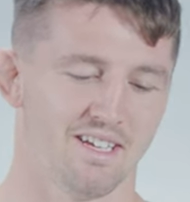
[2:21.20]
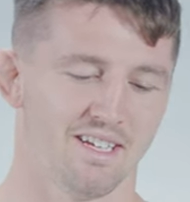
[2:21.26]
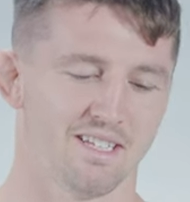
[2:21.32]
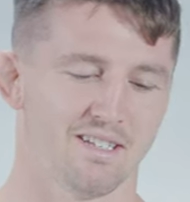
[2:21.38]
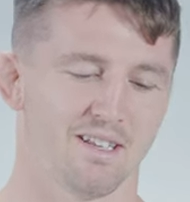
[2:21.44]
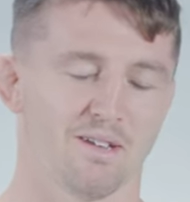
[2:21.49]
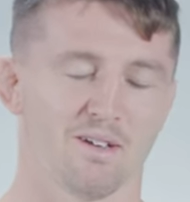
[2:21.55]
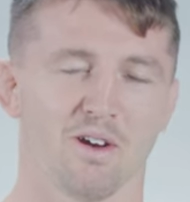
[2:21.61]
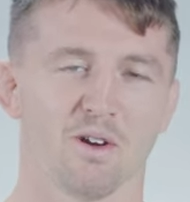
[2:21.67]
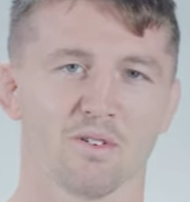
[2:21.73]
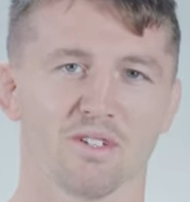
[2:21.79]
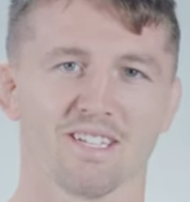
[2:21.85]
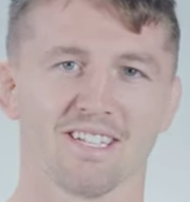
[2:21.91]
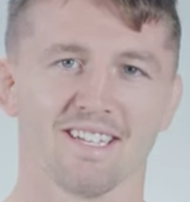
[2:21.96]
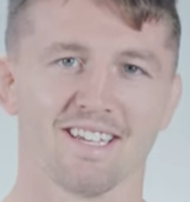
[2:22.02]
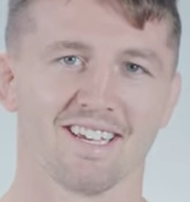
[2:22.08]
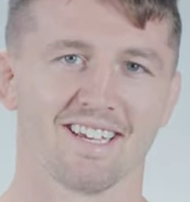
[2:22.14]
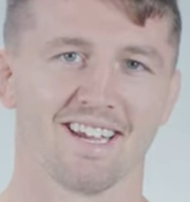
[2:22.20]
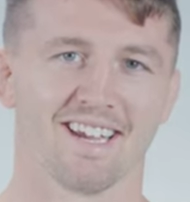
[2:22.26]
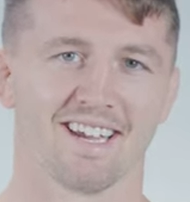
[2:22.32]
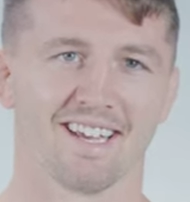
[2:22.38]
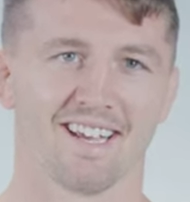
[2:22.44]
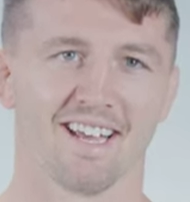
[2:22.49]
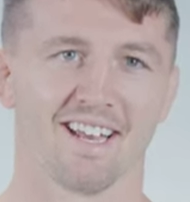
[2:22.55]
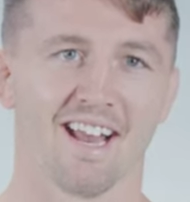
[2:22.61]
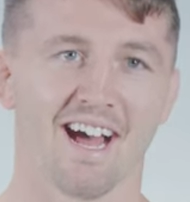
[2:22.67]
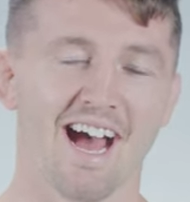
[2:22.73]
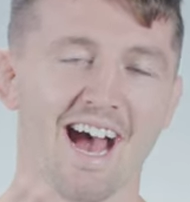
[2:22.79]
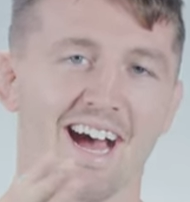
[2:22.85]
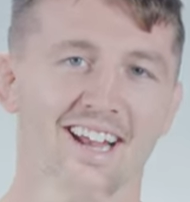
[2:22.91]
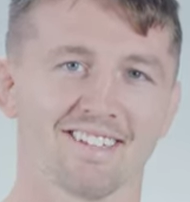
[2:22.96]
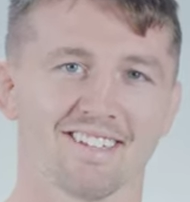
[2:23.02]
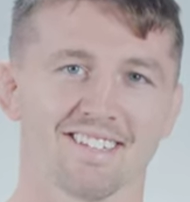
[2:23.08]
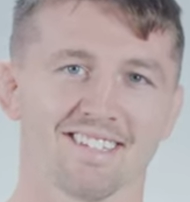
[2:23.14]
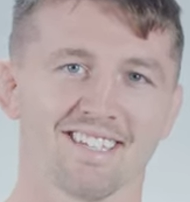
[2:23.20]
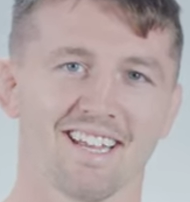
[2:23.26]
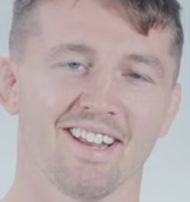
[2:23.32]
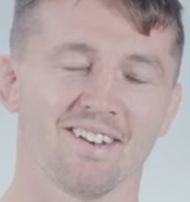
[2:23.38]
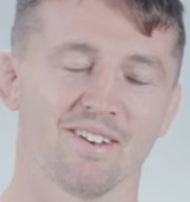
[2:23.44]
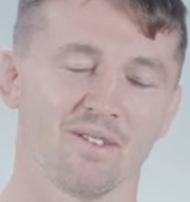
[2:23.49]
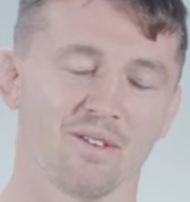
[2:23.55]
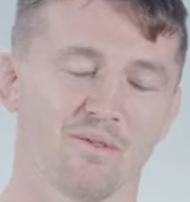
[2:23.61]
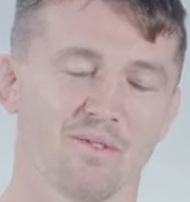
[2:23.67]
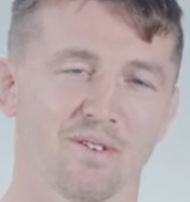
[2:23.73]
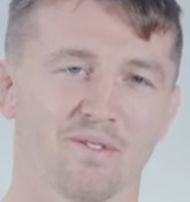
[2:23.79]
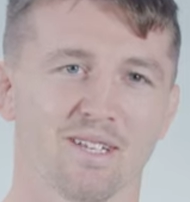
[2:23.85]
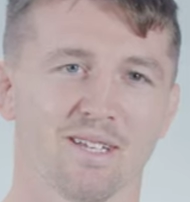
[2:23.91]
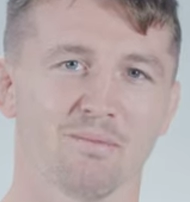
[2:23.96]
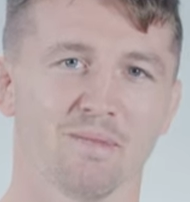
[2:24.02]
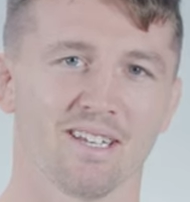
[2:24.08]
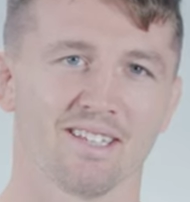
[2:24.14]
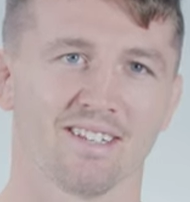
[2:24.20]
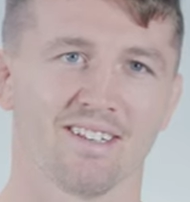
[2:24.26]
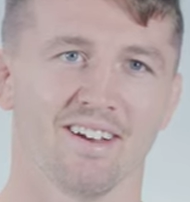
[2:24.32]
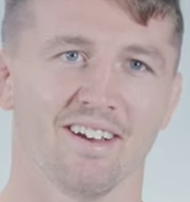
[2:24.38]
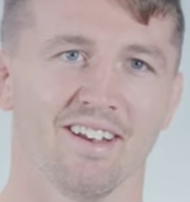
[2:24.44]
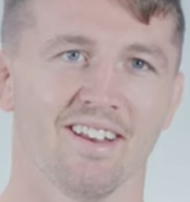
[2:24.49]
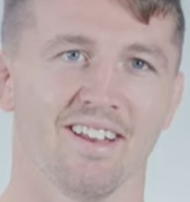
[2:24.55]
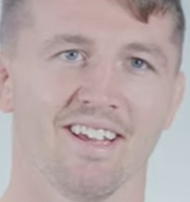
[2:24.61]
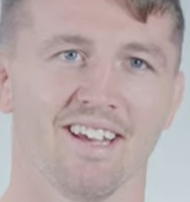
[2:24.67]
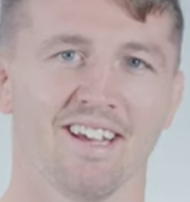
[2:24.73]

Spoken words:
it's like OCD kicking in, I had to stand on the 15 meter line.